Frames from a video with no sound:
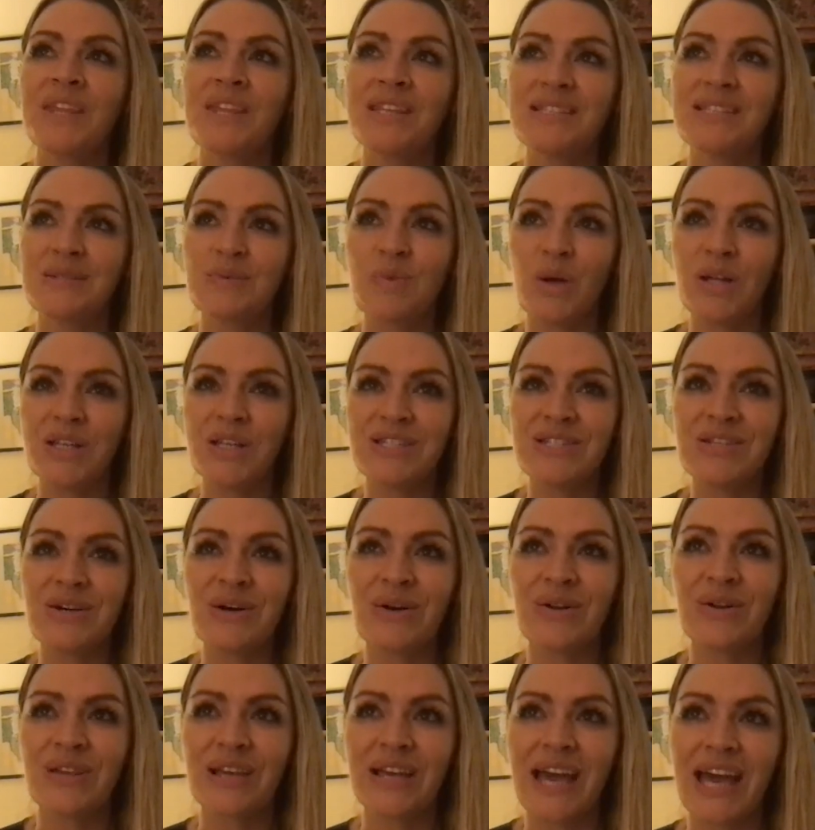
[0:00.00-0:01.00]
And this is one
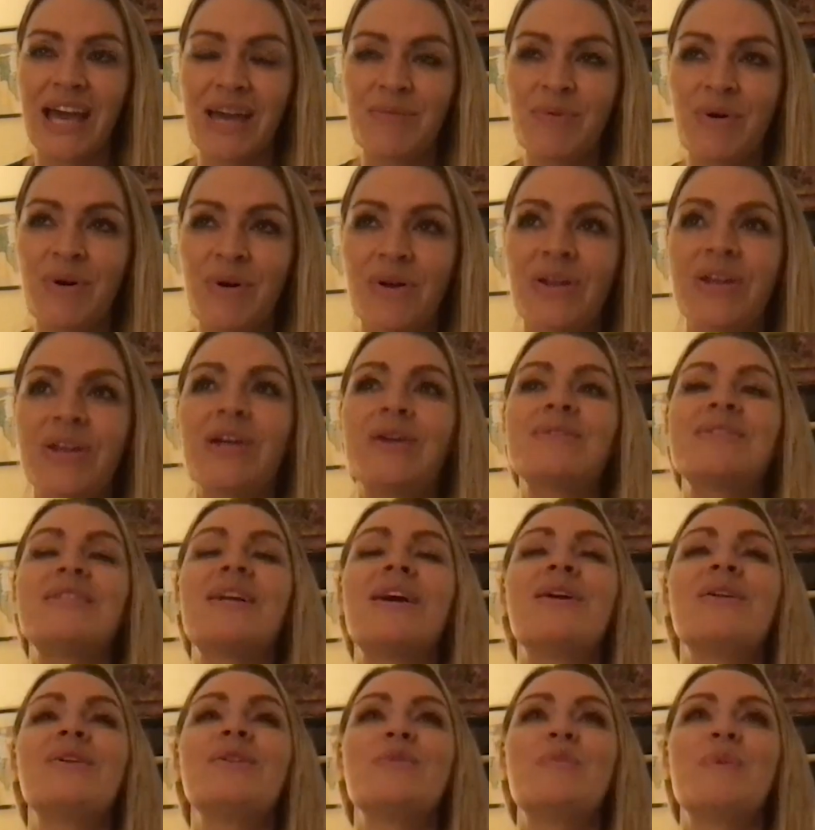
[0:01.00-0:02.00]
song that came on, and I was
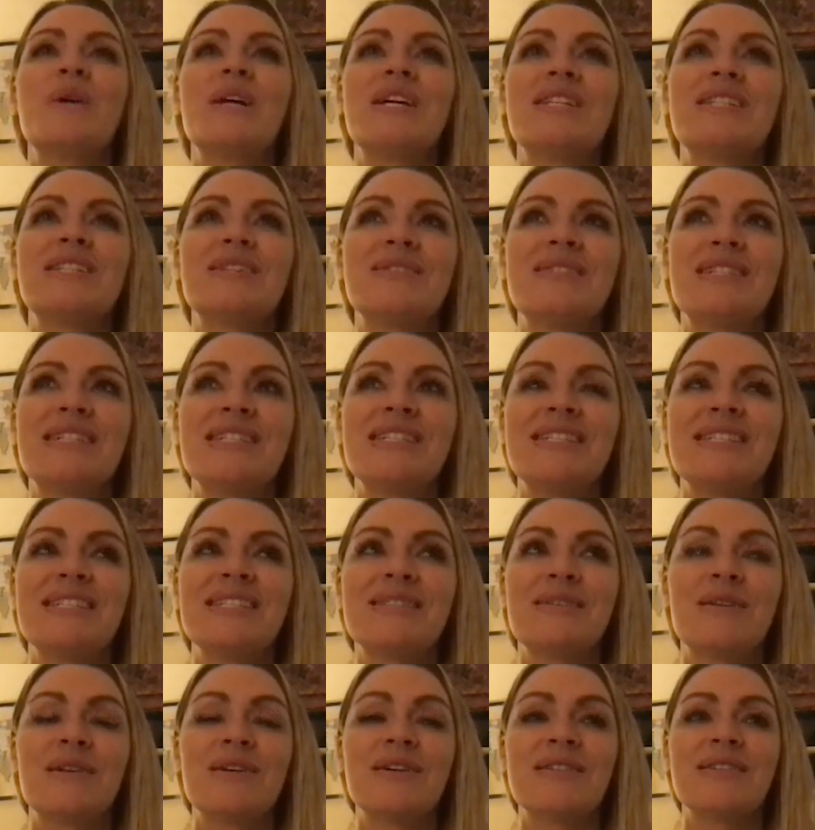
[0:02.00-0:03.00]
lying on the beach and I was listening
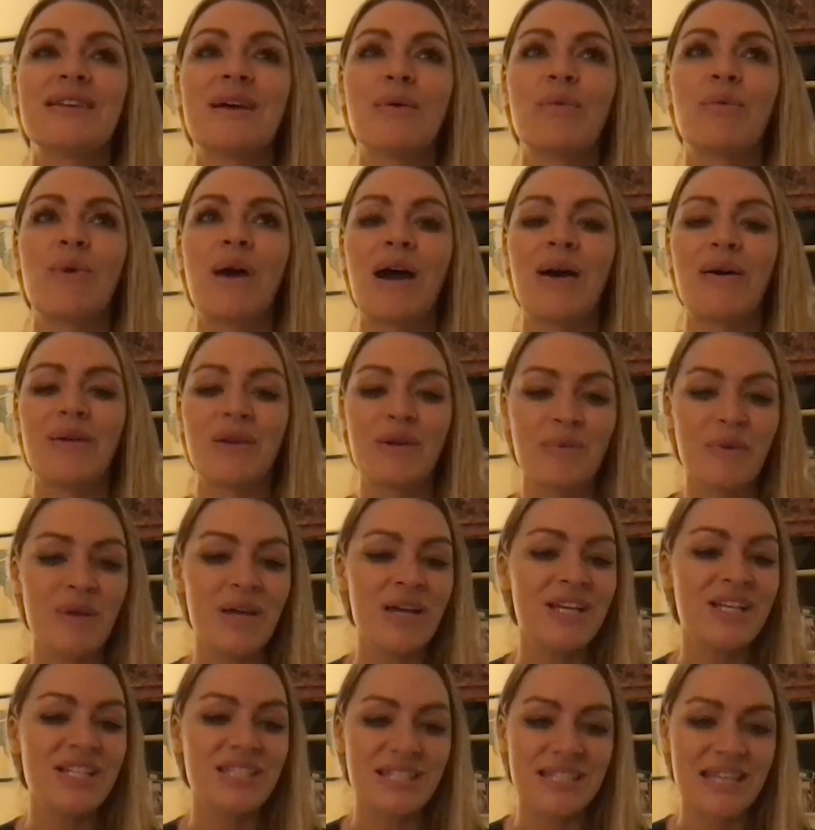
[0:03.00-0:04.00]
to it, and I was like, wow, and I
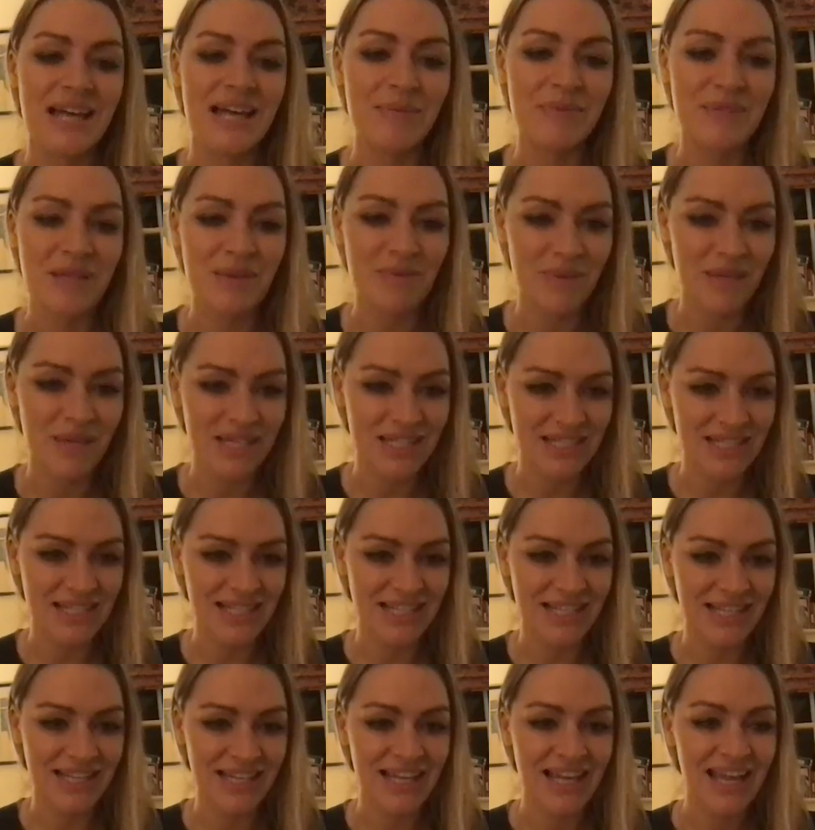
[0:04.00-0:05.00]
shazammed it
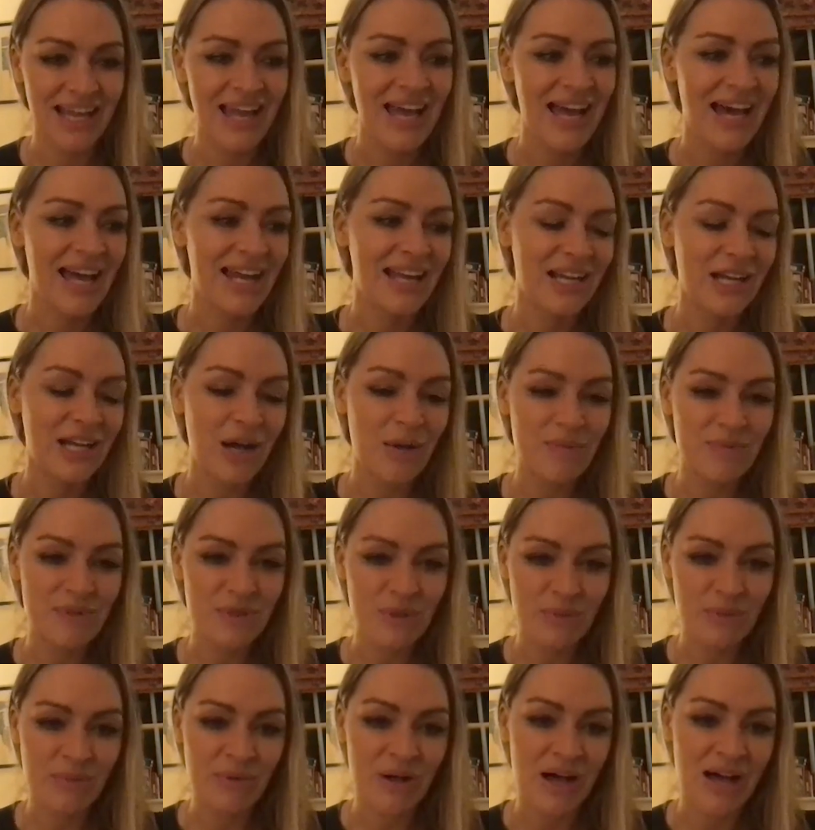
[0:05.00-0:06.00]
immediately. And it comes
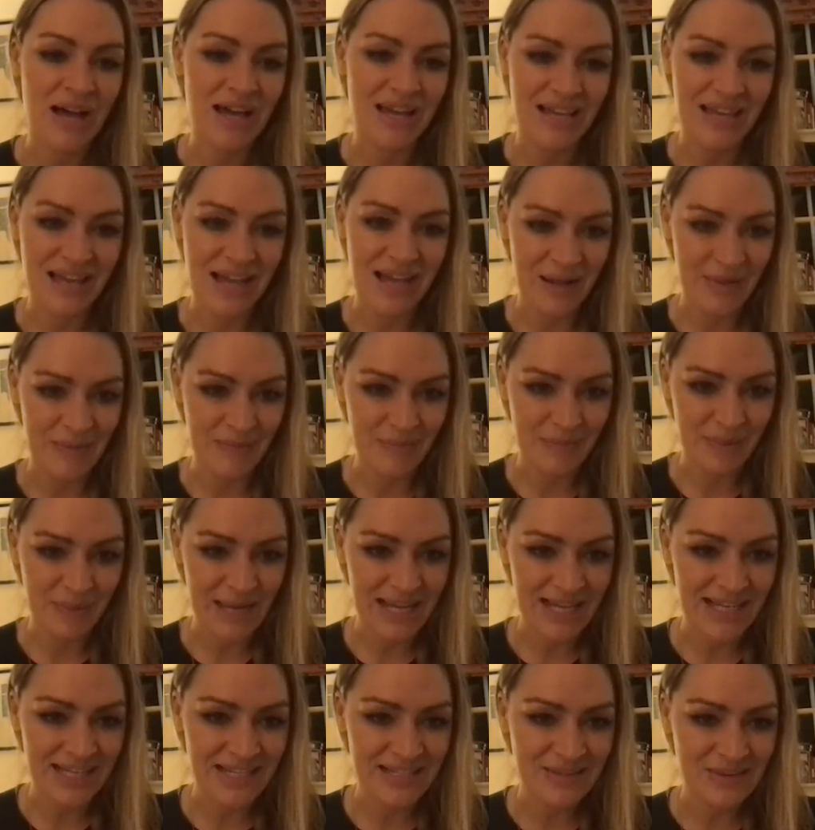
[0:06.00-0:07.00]
on my um,
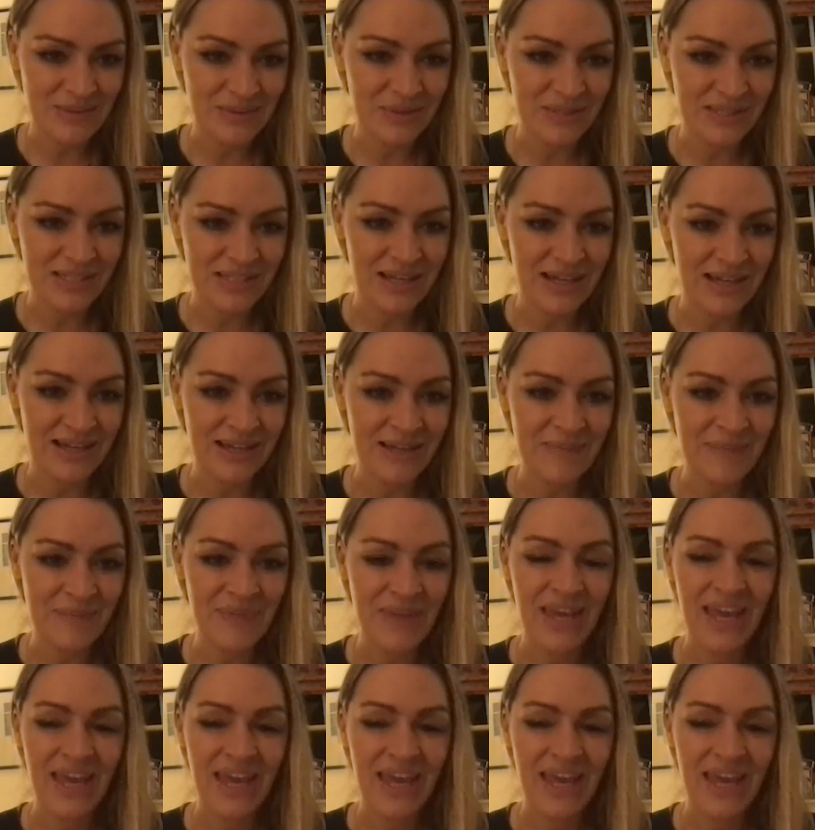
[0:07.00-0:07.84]
playlist all the time,